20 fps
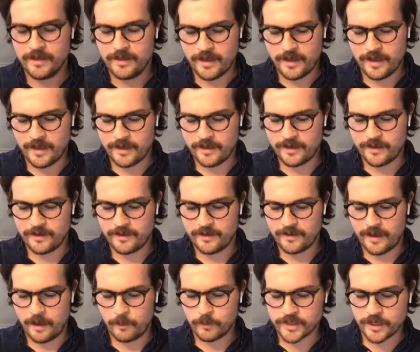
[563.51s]
uh,
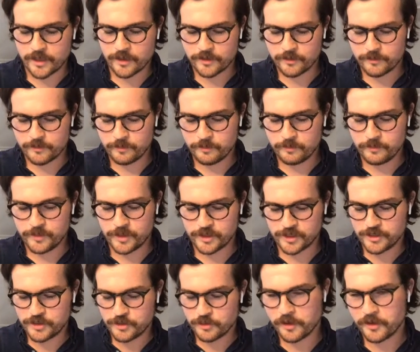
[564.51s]
I would say just
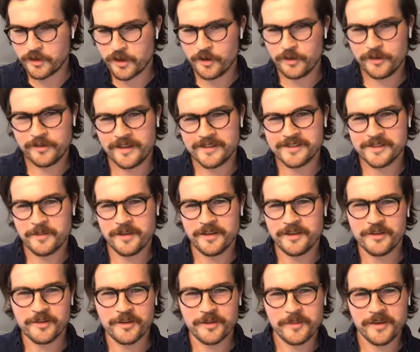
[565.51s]
because you can code doesn't mean
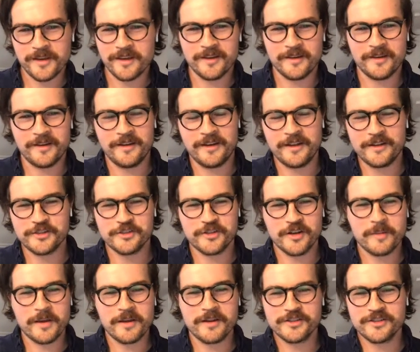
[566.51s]
you can be a, an
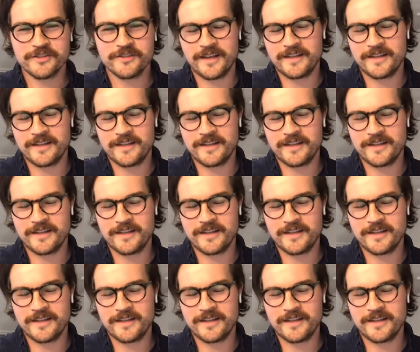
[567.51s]
engineering manager.